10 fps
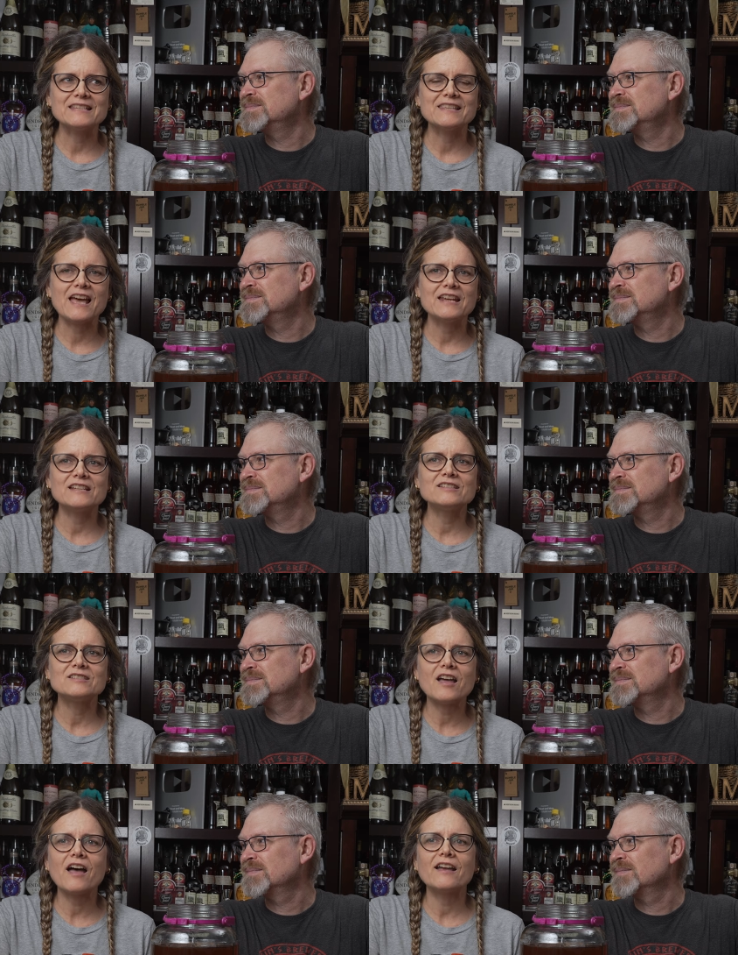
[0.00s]
Speaker 1: is that it's
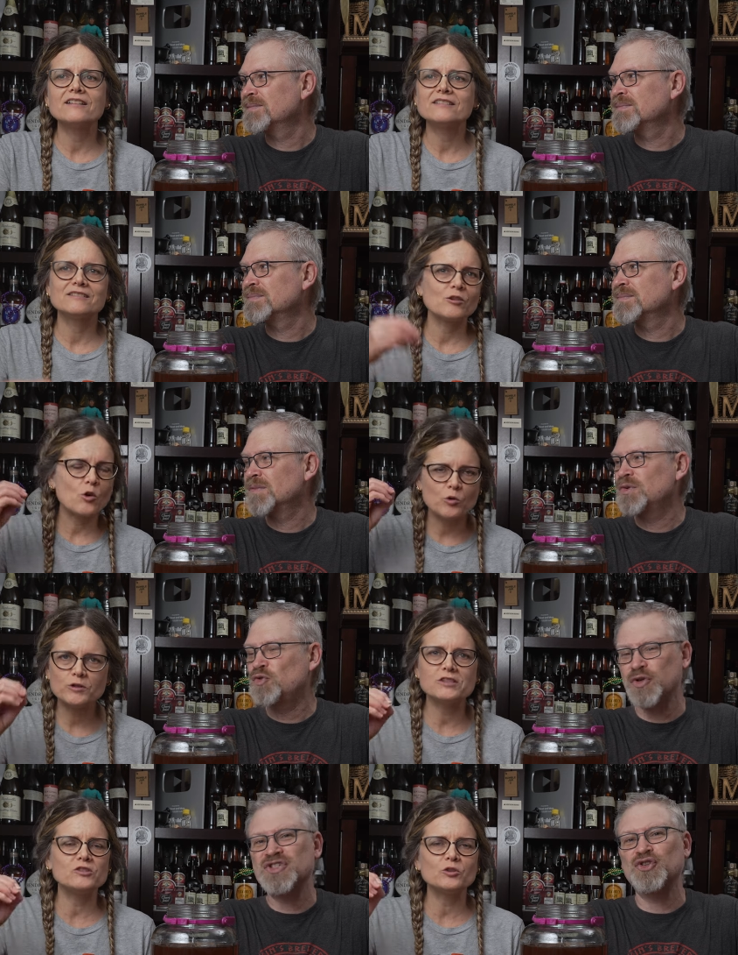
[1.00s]
not
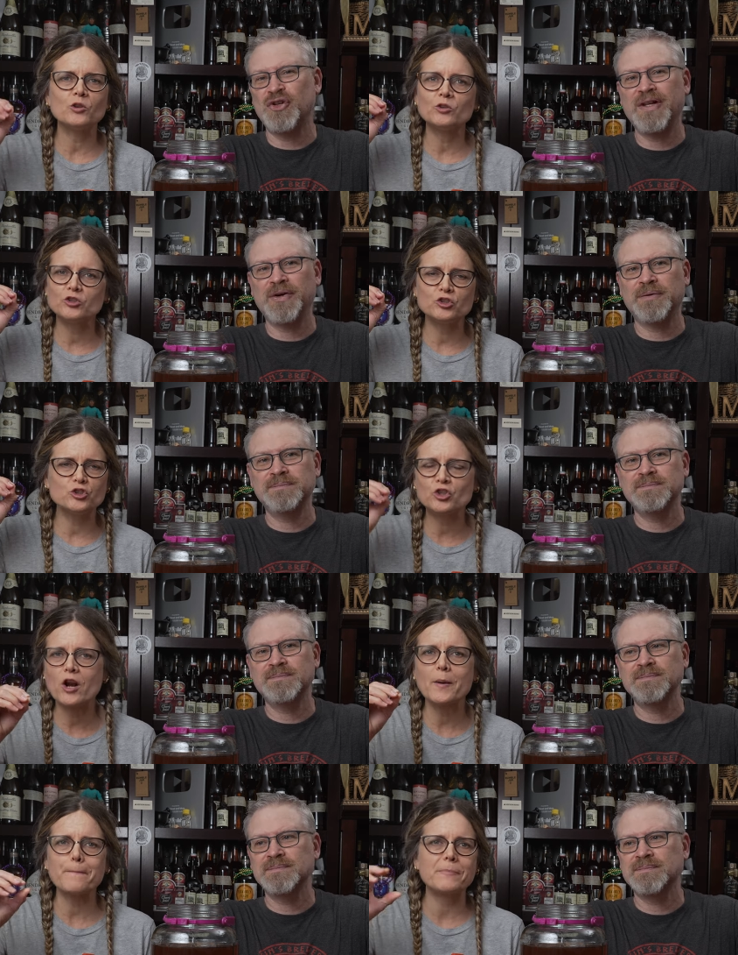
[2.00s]
crystal, crystal
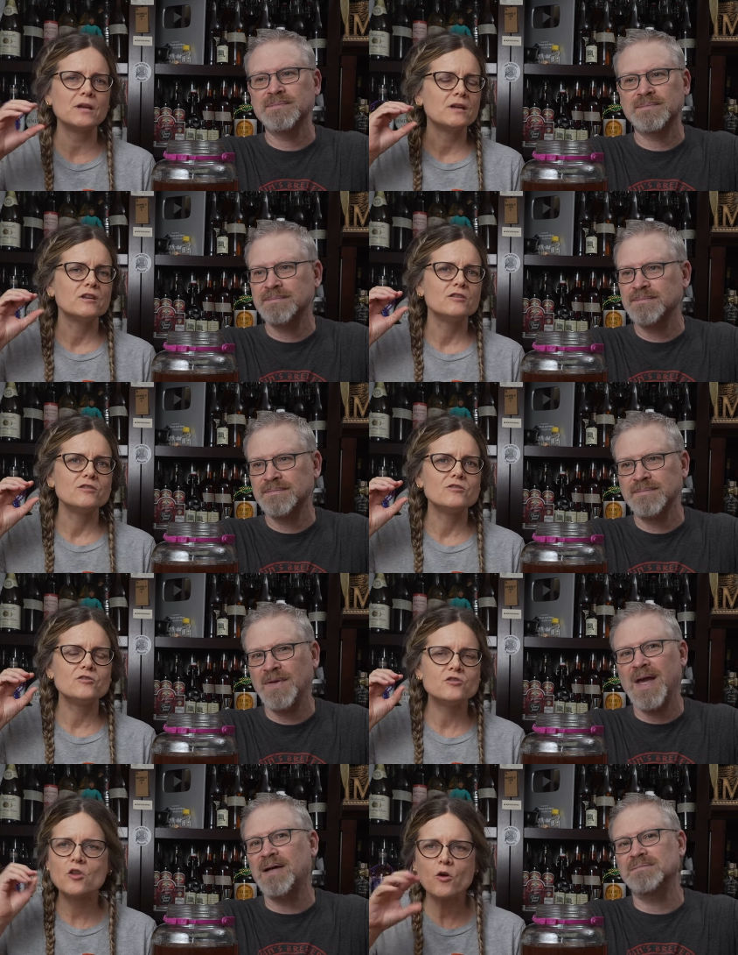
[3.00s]
sharp,
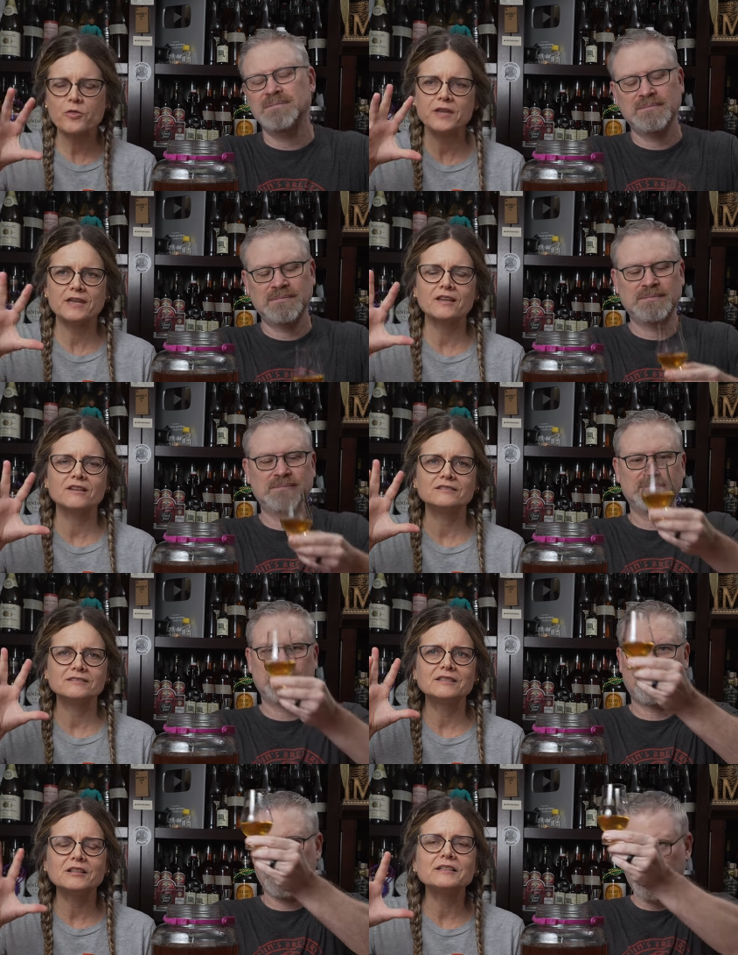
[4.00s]
yeah.
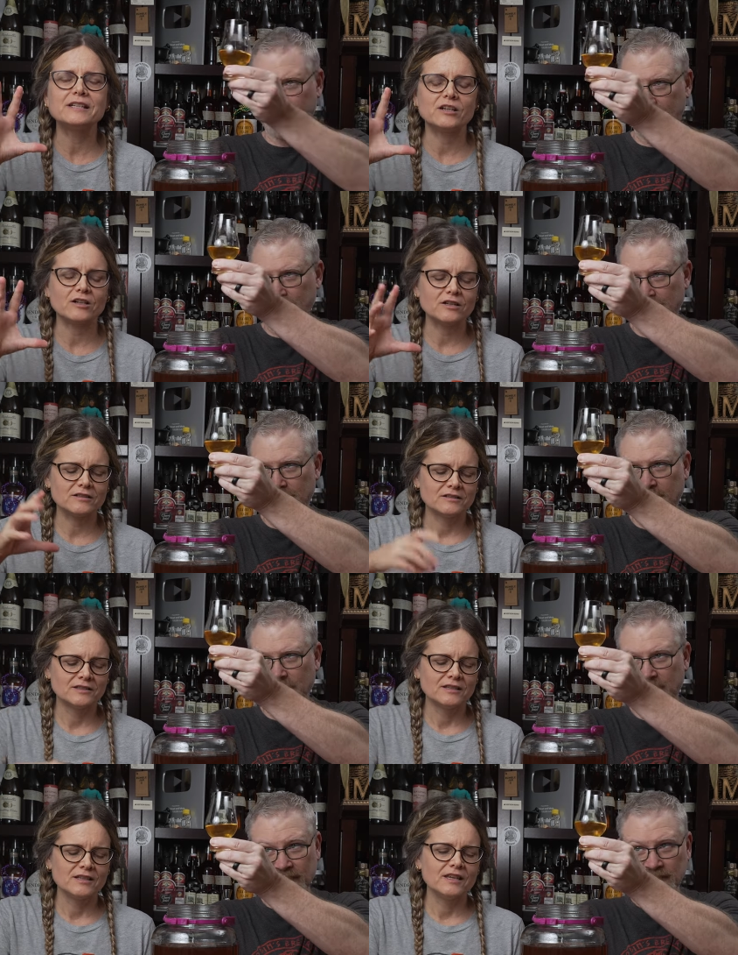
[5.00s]
nothing clear.
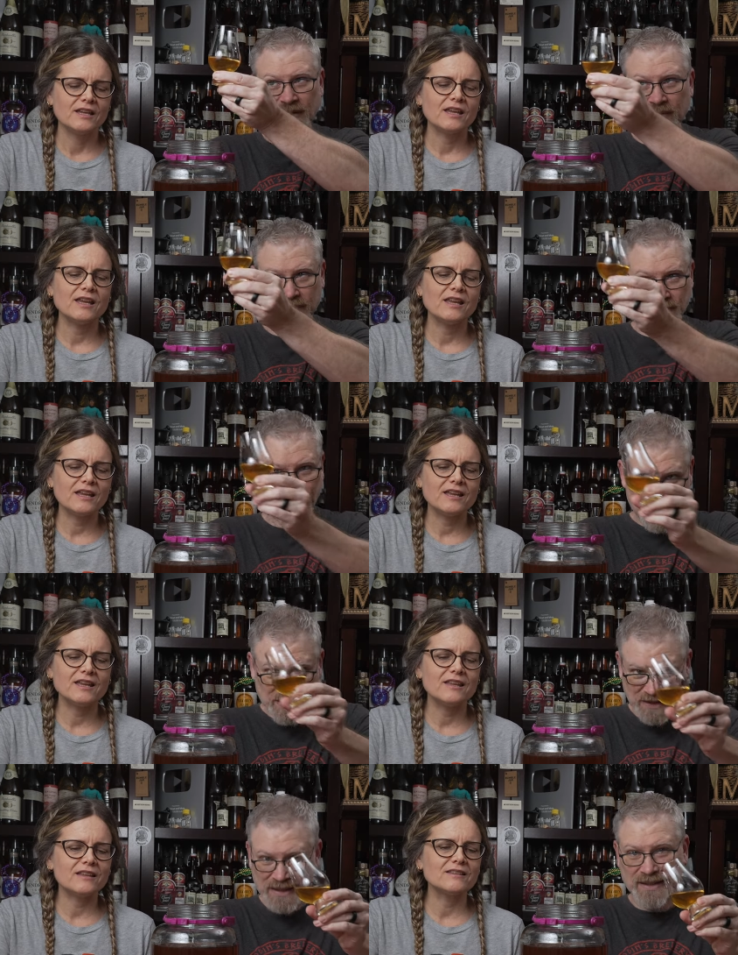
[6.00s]
Speaker 2: It's still
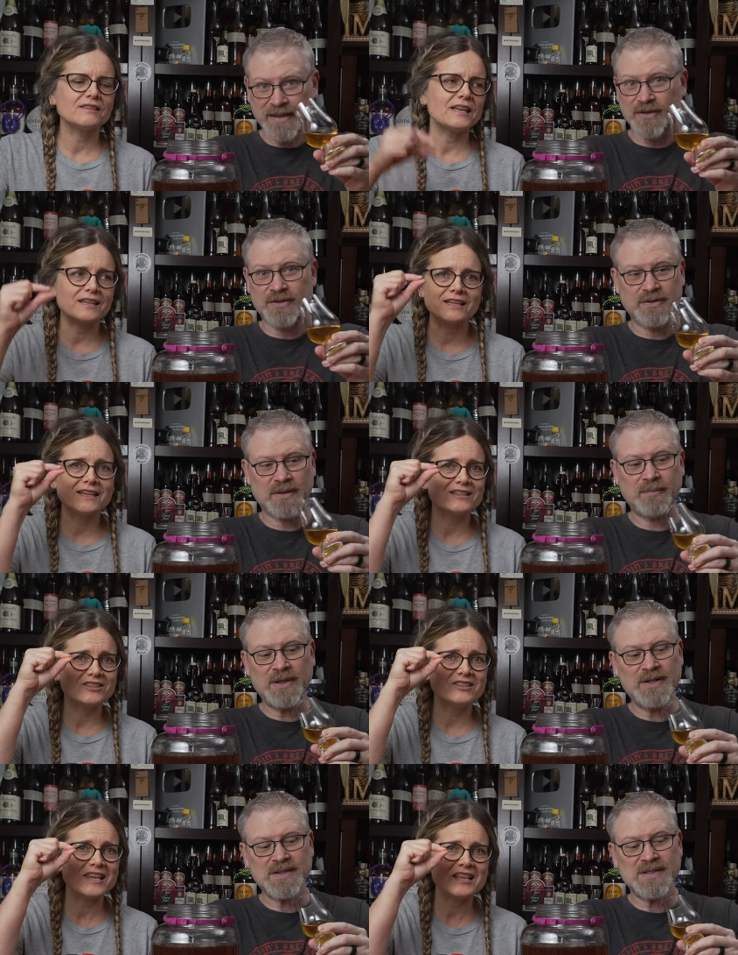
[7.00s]
nicely cleared. Like, I
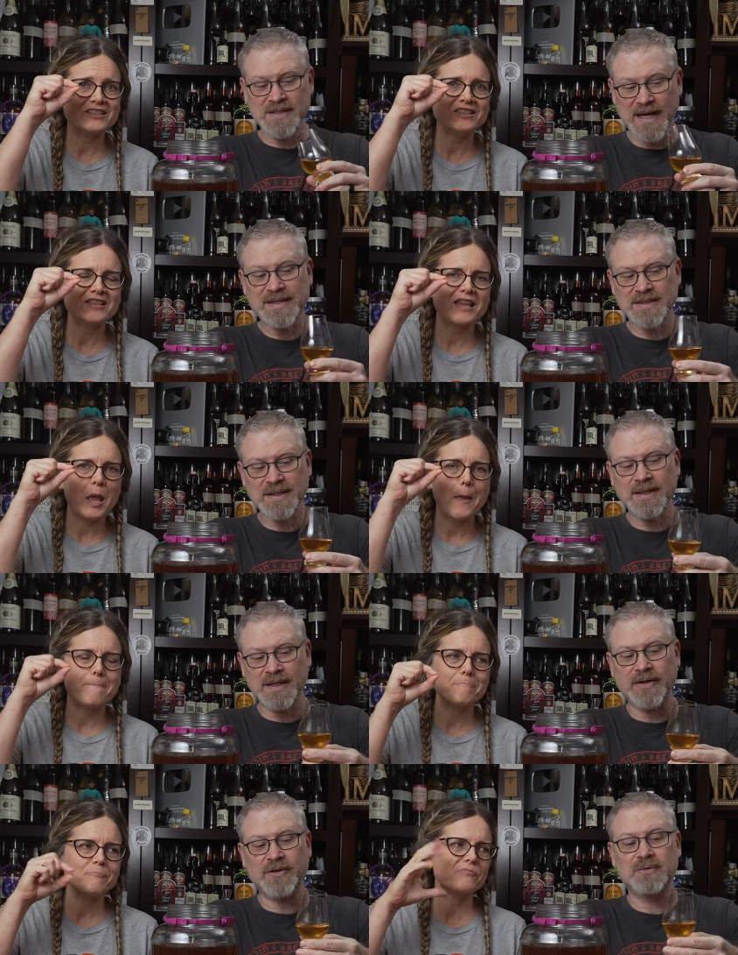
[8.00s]
mean, this is nicely
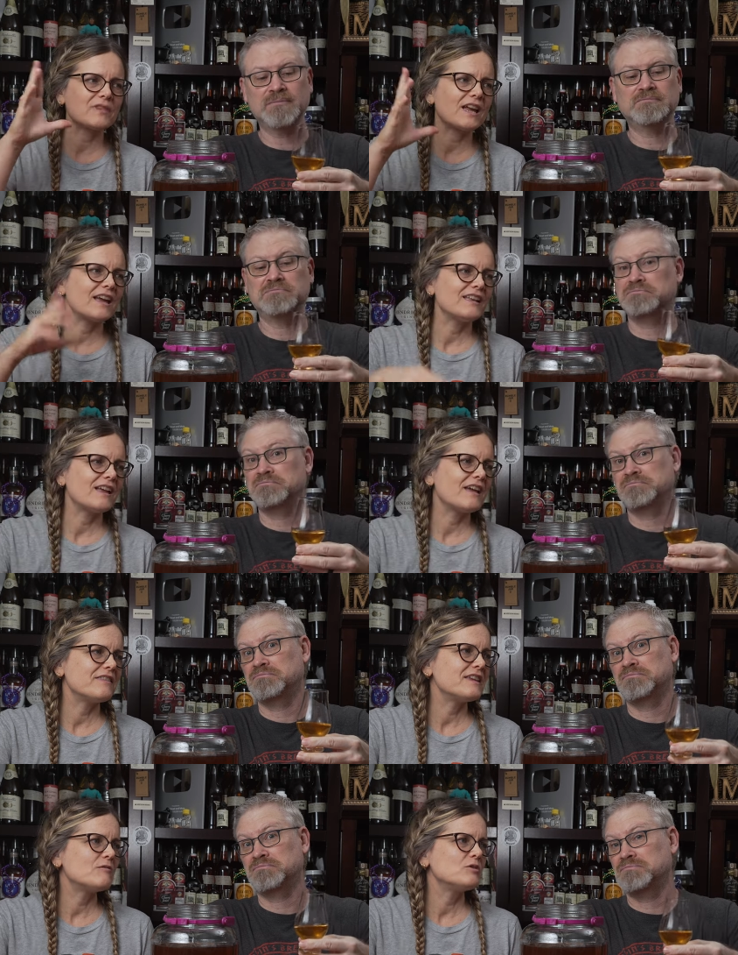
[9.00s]
cleared.
Speaker 1: And
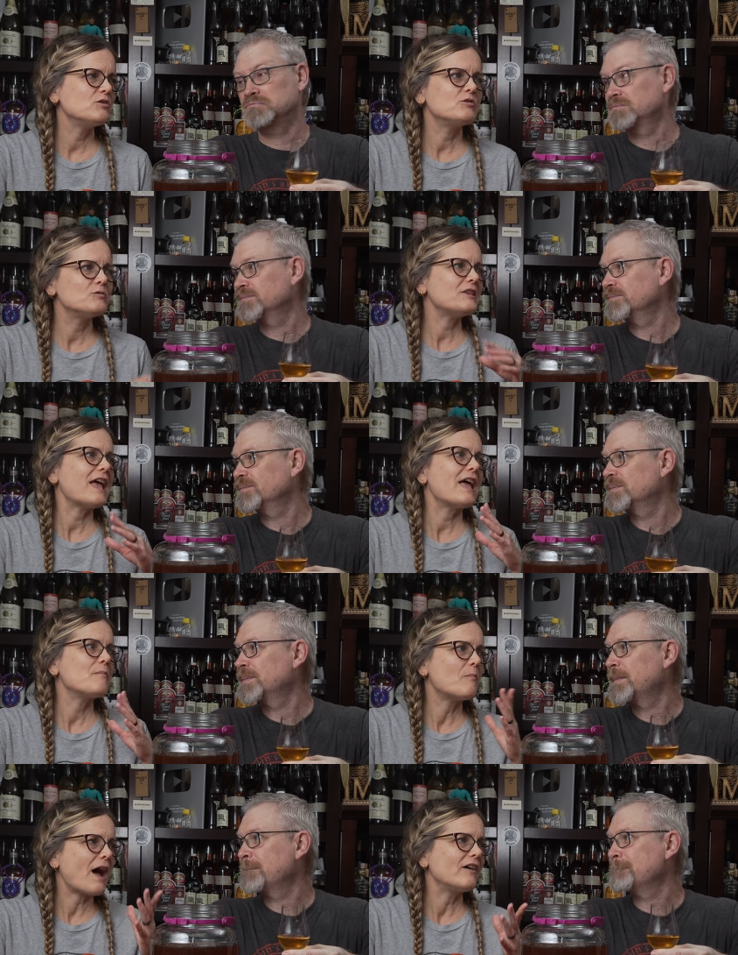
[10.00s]
I think when you use
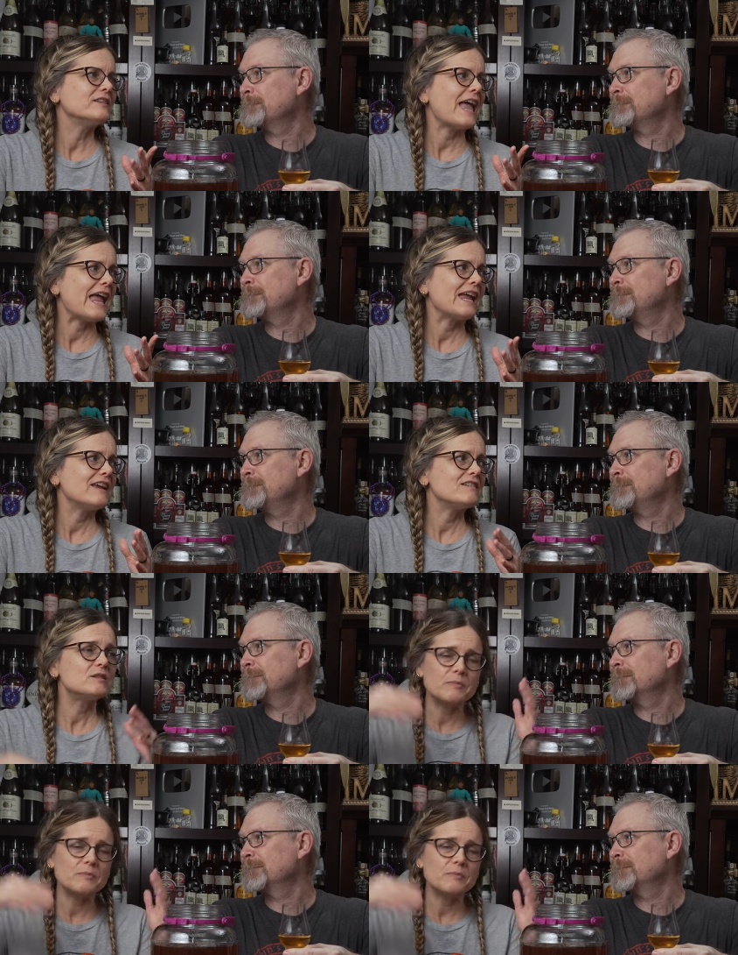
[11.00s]
mild haze,